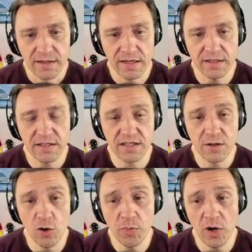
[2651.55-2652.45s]
There's the
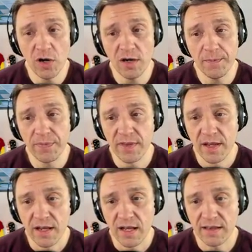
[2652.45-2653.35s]
Snowball.
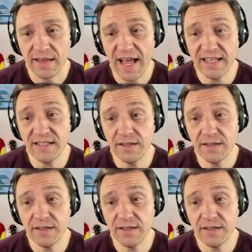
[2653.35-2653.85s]
That's